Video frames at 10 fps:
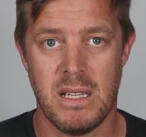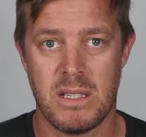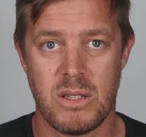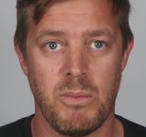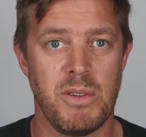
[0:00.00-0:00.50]

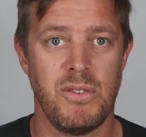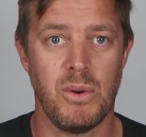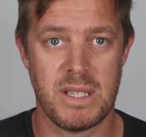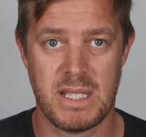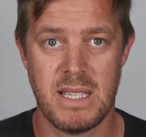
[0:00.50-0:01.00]
So
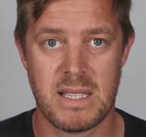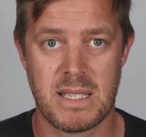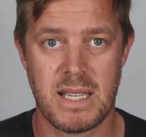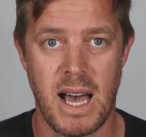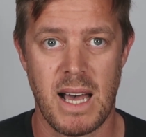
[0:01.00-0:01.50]
before the season
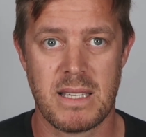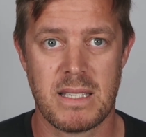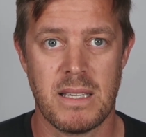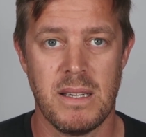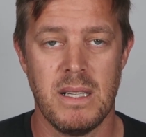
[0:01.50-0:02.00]

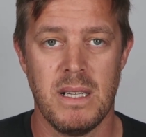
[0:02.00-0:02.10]
starts.